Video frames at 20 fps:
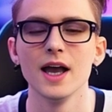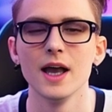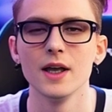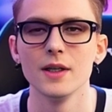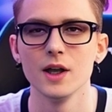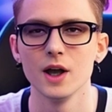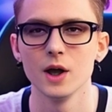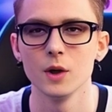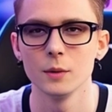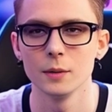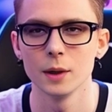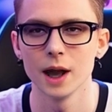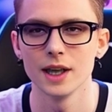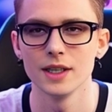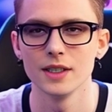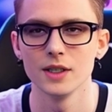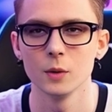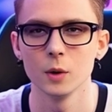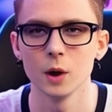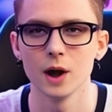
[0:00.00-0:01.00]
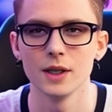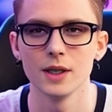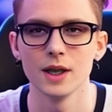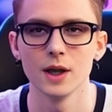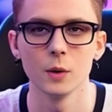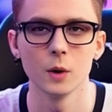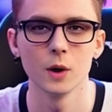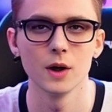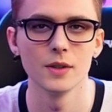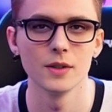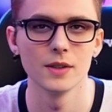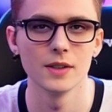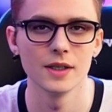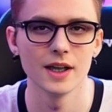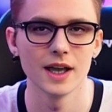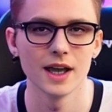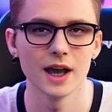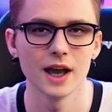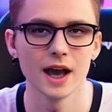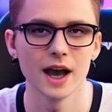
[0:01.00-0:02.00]
and I can go back to where that
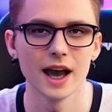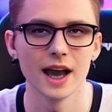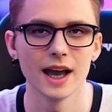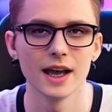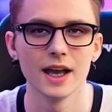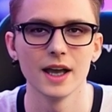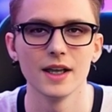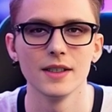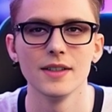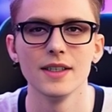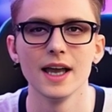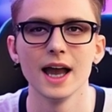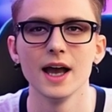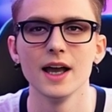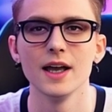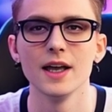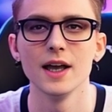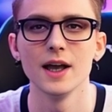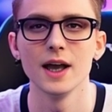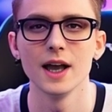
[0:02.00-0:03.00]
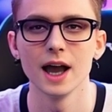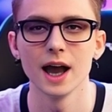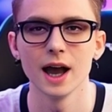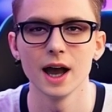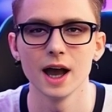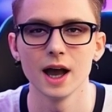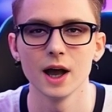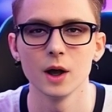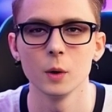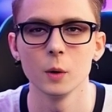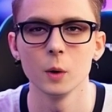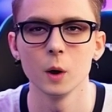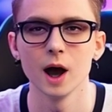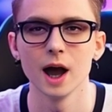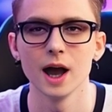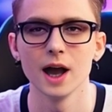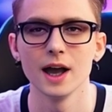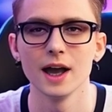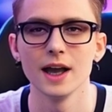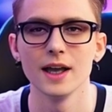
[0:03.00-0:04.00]
was, and I can say,
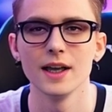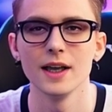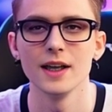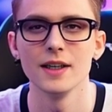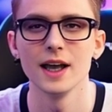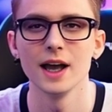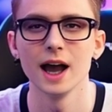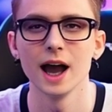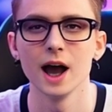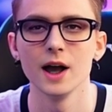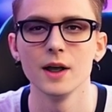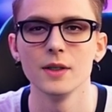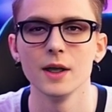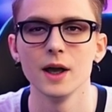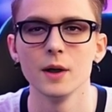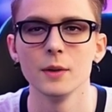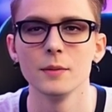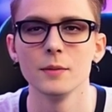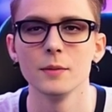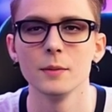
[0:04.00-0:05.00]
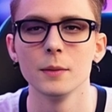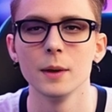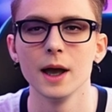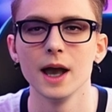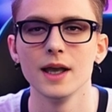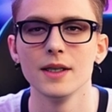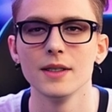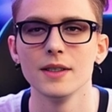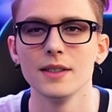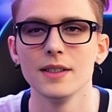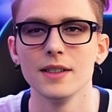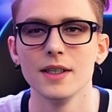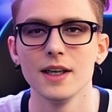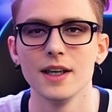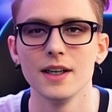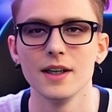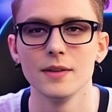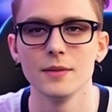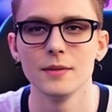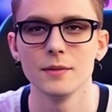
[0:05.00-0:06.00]
where are the best
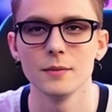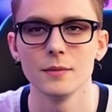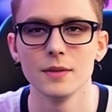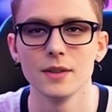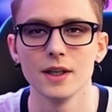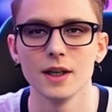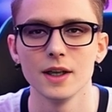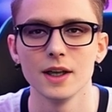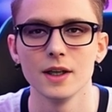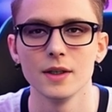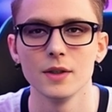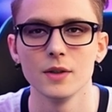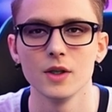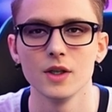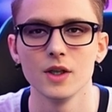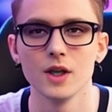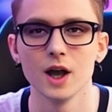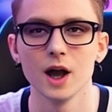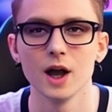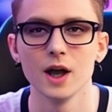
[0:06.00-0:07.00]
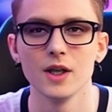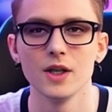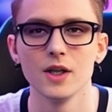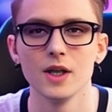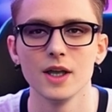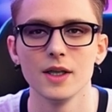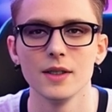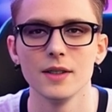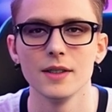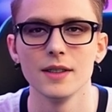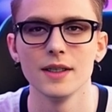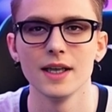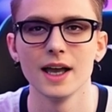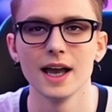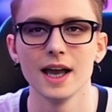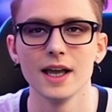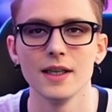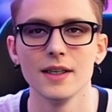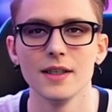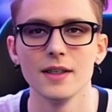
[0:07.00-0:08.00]
churches
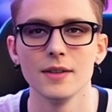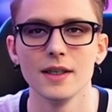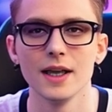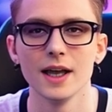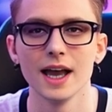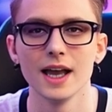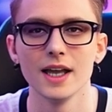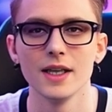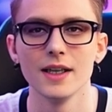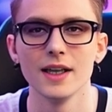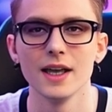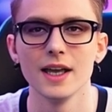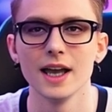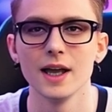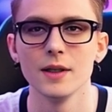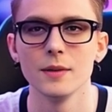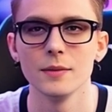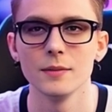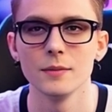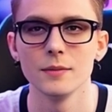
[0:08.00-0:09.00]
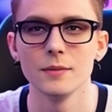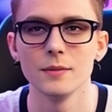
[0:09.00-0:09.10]
in Italy?